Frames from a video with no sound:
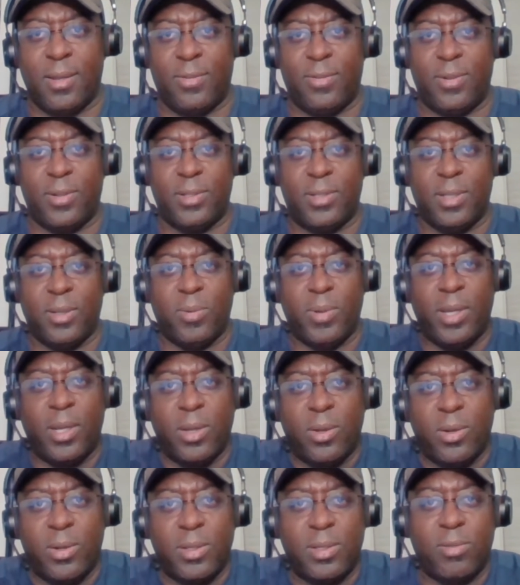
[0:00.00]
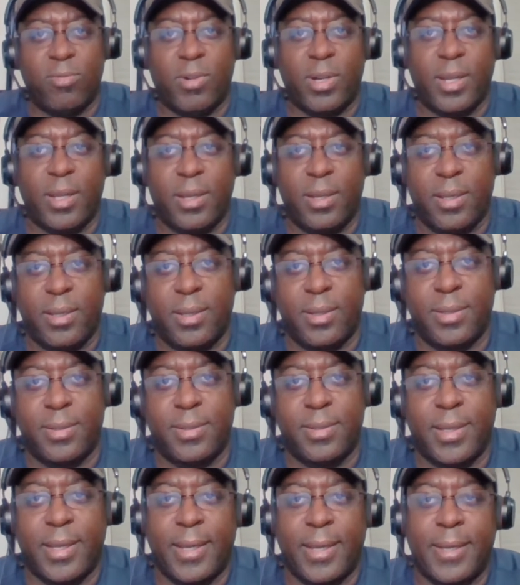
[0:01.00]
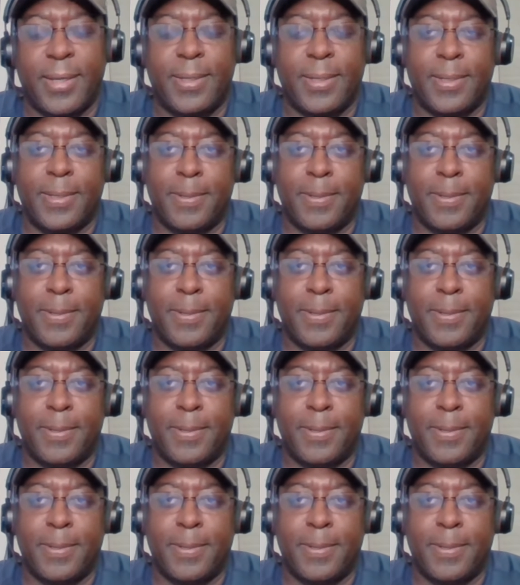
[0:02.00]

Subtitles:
first thing we notice, right, is that